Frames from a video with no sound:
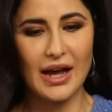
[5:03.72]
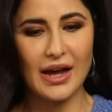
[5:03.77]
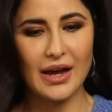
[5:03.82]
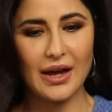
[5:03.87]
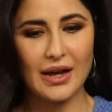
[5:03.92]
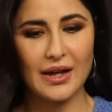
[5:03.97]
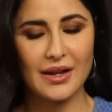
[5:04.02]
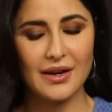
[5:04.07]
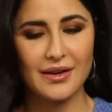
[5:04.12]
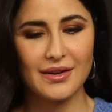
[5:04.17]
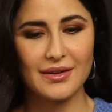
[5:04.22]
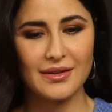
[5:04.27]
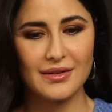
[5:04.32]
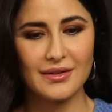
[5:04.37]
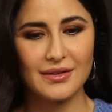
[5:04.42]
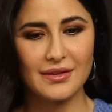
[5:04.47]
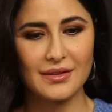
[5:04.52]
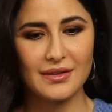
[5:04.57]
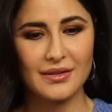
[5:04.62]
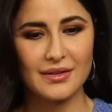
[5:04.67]
and
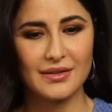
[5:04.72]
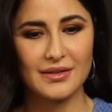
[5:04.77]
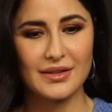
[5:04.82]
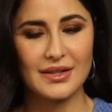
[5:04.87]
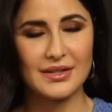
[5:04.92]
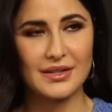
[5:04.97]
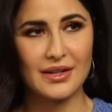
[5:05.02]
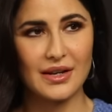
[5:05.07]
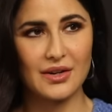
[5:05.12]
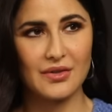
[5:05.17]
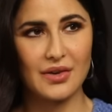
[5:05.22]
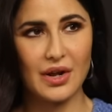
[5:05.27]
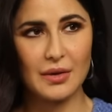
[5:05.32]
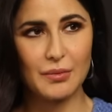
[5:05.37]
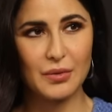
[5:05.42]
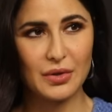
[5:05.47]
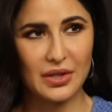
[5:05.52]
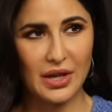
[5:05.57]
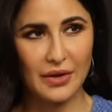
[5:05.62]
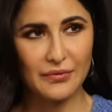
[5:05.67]
this
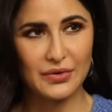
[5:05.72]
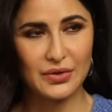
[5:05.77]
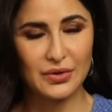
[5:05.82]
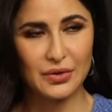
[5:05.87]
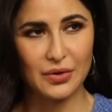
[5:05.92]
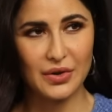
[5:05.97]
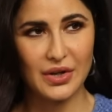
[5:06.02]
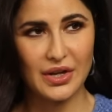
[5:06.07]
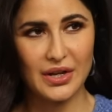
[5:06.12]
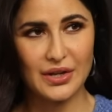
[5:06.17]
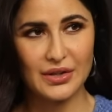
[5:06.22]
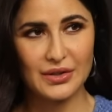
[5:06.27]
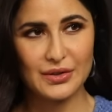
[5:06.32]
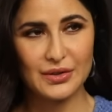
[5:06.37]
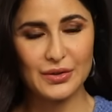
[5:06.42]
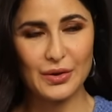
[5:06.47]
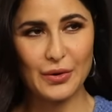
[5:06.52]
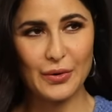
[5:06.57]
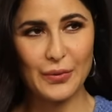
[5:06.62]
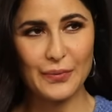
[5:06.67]
incredible love story.
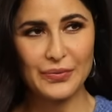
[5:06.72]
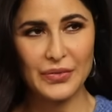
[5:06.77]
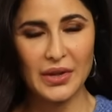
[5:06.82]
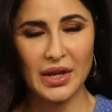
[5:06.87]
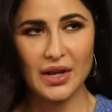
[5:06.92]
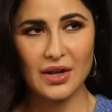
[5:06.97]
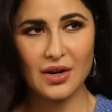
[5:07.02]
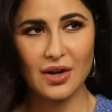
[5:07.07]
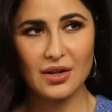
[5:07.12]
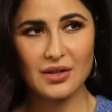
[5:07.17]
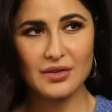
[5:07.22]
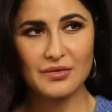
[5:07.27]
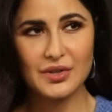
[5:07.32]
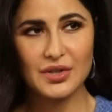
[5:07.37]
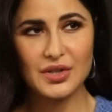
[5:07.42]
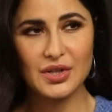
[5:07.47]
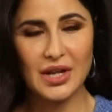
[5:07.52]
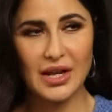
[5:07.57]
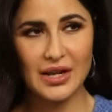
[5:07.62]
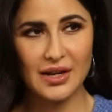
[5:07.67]
So it all
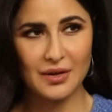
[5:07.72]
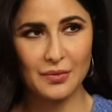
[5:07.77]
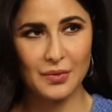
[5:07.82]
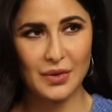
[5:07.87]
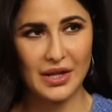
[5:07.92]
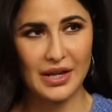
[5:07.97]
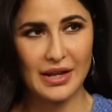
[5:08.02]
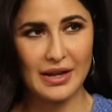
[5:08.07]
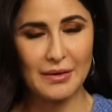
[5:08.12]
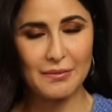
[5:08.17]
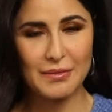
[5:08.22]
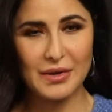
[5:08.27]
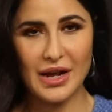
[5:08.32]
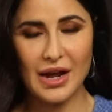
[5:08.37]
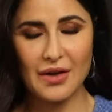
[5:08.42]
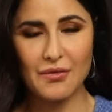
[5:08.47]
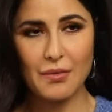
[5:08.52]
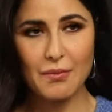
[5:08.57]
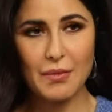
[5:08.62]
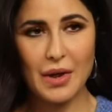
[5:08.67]
originated with him, and
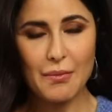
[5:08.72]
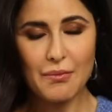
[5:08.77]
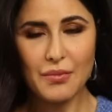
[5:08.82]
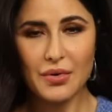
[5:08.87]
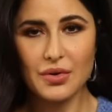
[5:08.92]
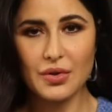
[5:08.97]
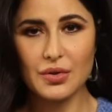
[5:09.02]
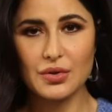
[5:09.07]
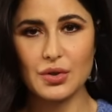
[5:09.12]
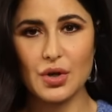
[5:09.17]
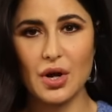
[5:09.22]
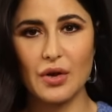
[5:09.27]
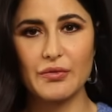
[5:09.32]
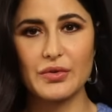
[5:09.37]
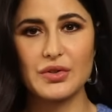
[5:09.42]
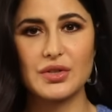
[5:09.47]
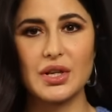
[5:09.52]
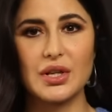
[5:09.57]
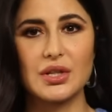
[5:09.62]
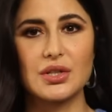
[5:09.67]
I remember those
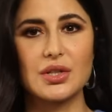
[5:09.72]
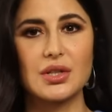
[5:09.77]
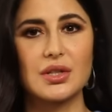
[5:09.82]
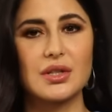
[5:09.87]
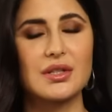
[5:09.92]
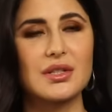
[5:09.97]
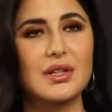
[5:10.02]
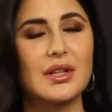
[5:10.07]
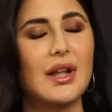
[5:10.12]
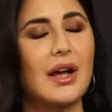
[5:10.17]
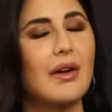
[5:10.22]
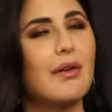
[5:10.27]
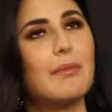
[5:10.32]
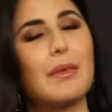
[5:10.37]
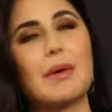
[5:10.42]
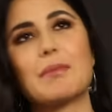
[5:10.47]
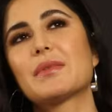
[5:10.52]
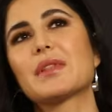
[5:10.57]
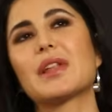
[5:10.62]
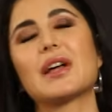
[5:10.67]
conversations, and I
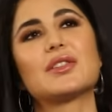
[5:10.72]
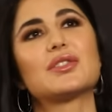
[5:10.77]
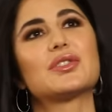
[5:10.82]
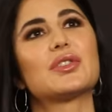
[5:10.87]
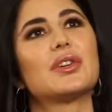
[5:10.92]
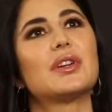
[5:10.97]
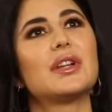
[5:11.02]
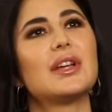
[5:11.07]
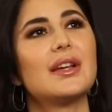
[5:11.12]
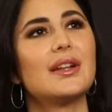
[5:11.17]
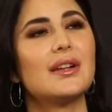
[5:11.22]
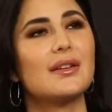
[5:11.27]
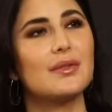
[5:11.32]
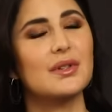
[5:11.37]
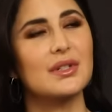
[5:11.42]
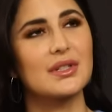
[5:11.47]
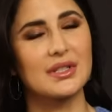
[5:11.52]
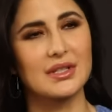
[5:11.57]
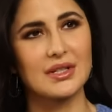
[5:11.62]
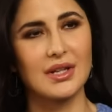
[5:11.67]
remember that journey, and
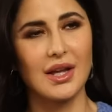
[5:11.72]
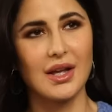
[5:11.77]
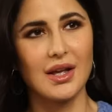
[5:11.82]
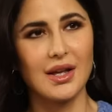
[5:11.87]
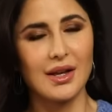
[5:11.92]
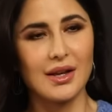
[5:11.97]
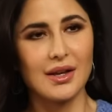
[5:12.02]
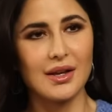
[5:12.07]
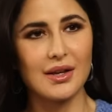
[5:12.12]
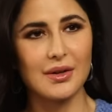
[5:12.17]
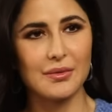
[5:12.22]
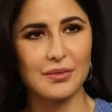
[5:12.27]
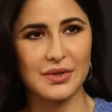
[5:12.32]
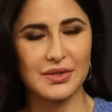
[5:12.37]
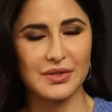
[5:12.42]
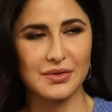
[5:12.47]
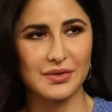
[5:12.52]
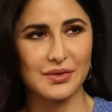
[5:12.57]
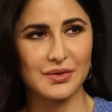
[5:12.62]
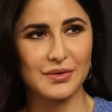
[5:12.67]
it
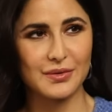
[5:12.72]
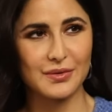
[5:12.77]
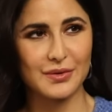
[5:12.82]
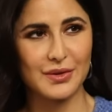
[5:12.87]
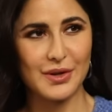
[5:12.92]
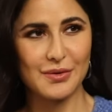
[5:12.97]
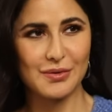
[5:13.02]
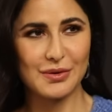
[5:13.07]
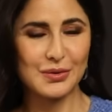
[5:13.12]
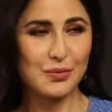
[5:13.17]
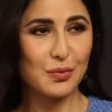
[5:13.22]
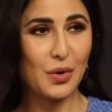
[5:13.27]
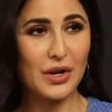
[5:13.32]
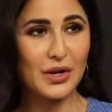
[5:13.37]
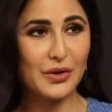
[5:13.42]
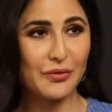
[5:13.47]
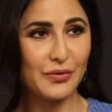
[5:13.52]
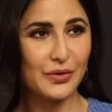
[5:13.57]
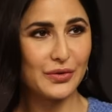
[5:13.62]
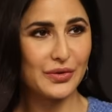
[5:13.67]
was
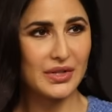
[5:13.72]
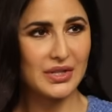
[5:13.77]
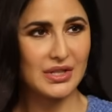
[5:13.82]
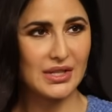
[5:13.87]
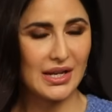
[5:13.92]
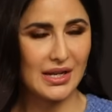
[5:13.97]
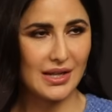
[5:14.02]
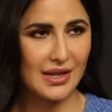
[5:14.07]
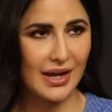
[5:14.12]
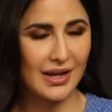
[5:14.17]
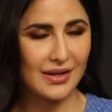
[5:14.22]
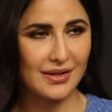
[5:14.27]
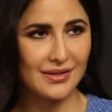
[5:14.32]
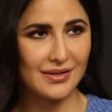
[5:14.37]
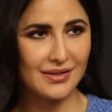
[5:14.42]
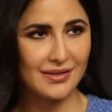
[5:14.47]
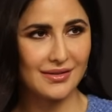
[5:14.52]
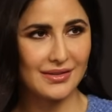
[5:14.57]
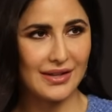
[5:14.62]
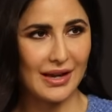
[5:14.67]
wonderful to see
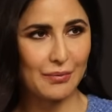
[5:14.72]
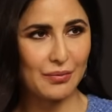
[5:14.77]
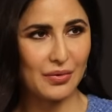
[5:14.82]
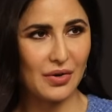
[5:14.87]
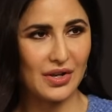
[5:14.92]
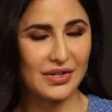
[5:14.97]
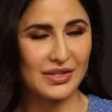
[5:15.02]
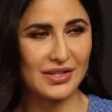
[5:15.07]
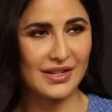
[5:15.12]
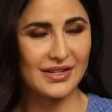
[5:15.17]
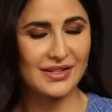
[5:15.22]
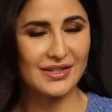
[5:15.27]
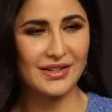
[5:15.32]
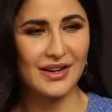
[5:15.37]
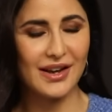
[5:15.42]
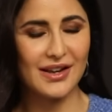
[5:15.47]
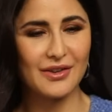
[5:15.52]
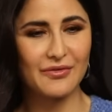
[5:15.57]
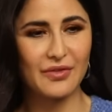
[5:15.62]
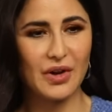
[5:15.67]
that process
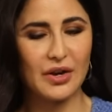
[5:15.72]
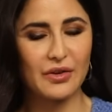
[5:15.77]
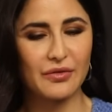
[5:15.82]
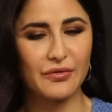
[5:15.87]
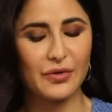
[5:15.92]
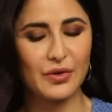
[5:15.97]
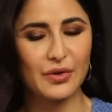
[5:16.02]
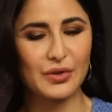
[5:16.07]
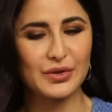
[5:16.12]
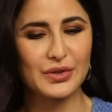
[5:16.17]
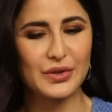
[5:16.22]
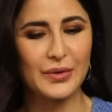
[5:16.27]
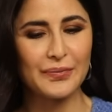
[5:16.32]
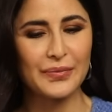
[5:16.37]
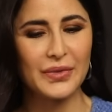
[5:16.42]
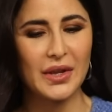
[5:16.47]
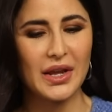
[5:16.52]
kind of unfold.